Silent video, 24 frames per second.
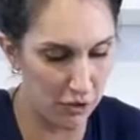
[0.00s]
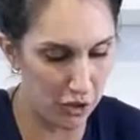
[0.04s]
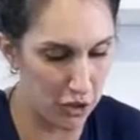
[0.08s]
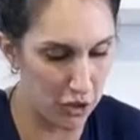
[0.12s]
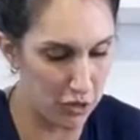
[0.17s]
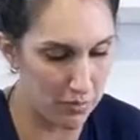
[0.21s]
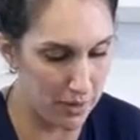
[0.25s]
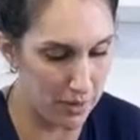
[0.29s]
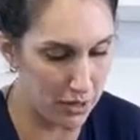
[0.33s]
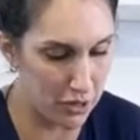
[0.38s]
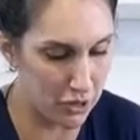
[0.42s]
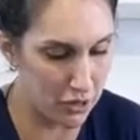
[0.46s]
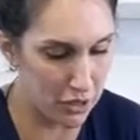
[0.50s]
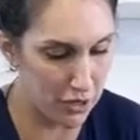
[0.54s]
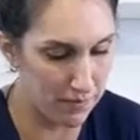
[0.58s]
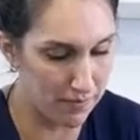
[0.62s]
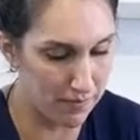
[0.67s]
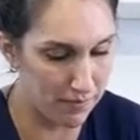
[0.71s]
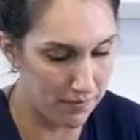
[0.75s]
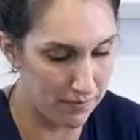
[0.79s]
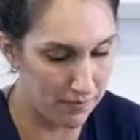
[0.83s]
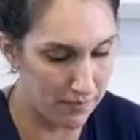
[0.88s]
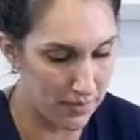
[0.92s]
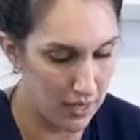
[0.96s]
good measure.
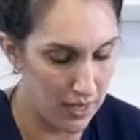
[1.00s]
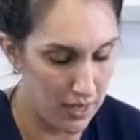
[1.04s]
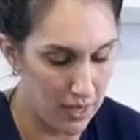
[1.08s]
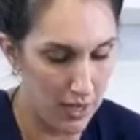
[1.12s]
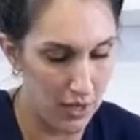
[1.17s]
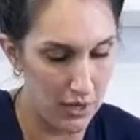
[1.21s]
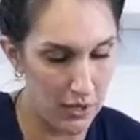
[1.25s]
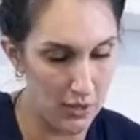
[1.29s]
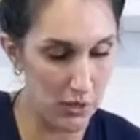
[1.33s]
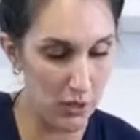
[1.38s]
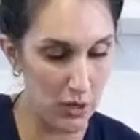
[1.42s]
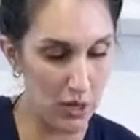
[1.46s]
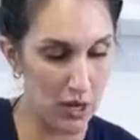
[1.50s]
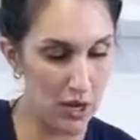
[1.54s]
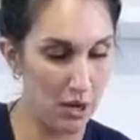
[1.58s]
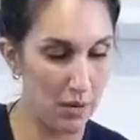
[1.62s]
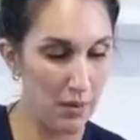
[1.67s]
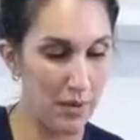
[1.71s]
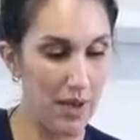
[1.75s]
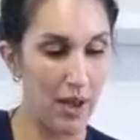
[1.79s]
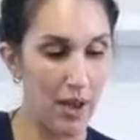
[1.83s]
So here we